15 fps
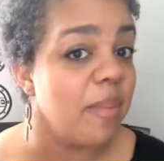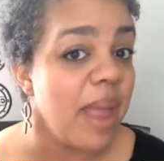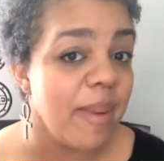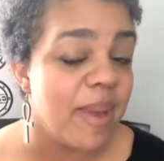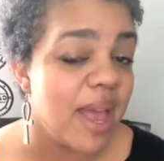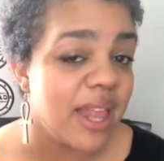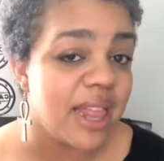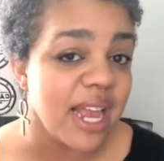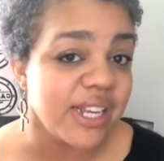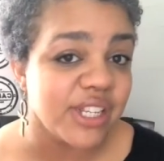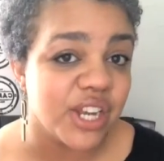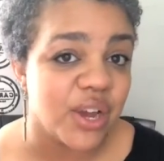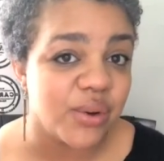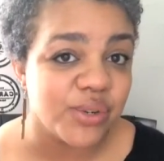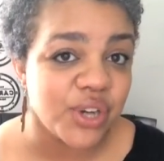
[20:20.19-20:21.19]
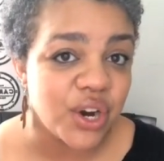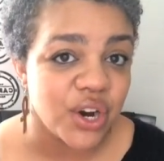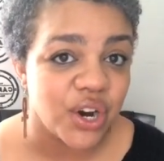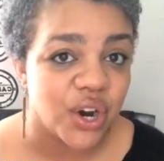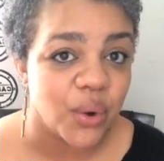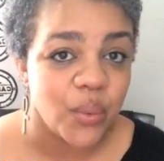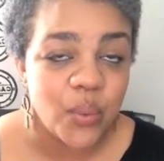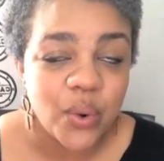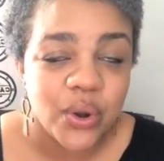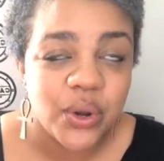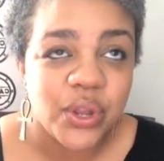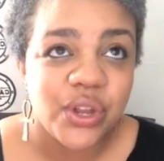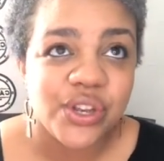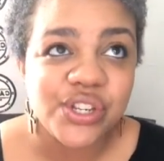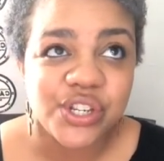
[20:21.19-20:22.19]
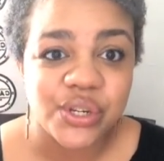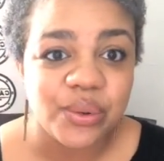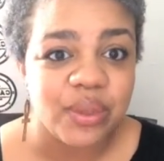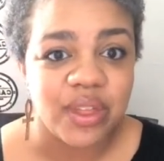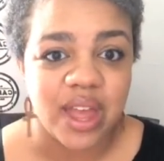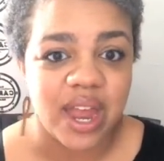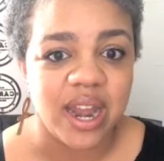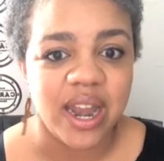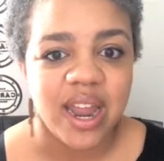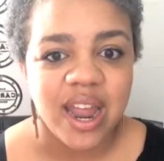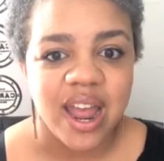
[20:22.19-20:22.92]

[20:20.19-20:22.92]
maybe I'd like to go darker. What do you do then?